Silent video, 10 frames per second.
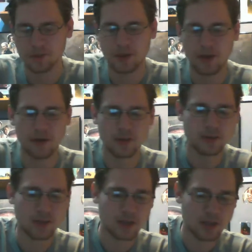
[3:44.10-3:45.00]
power,
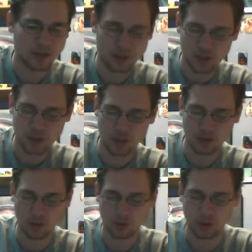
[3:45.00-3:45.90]
10,000
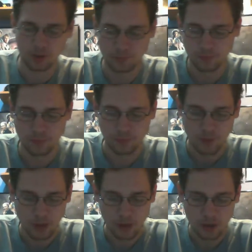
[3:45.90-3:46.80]
shield.
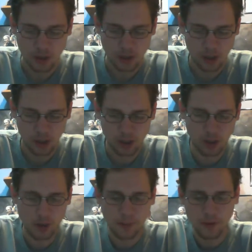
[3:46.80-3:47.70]

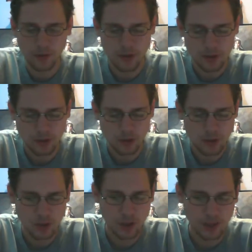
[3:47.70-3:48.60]
All of my grade 0s
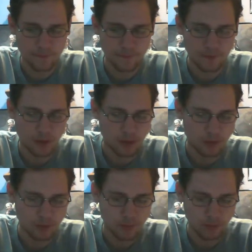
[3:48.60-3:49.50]
are going to have,
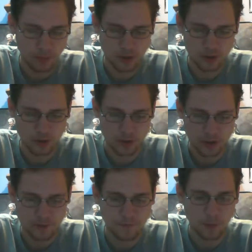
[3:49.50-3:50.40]
sorry, she
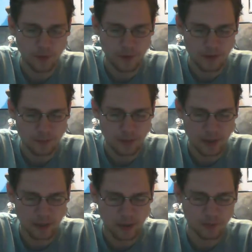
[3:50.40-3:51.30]
has 4,000
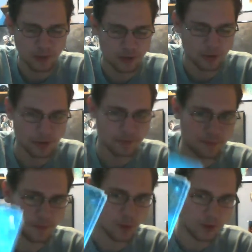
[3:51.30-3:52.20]
power. The unit has
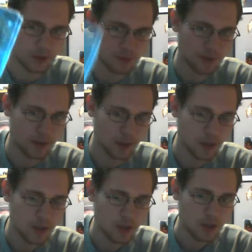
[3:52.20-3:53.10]
4,000 power.
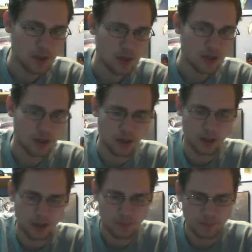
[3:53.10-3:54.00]

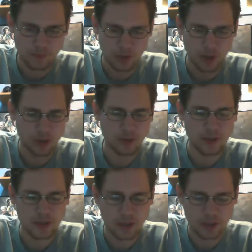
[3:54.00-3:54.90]
All the
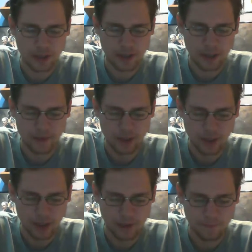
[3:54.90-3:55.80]
grade 0s that I have are going
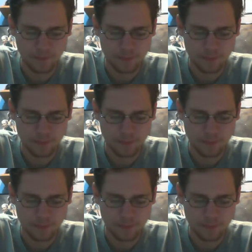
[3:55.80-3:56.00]
to have